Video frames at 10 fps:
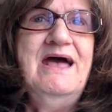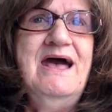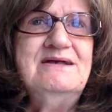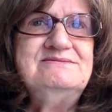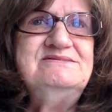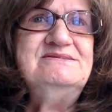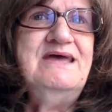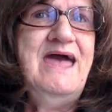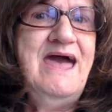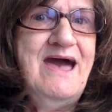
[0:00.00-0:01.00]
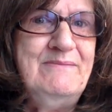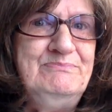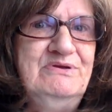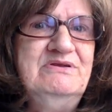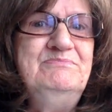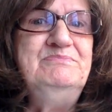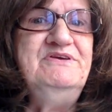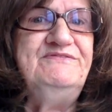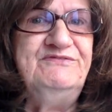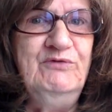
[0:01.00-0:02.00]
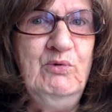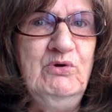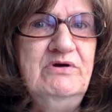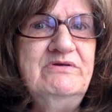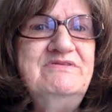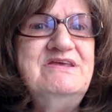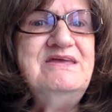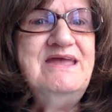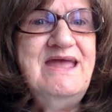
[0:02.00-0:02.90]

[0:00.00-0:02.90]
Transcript: has to happen before the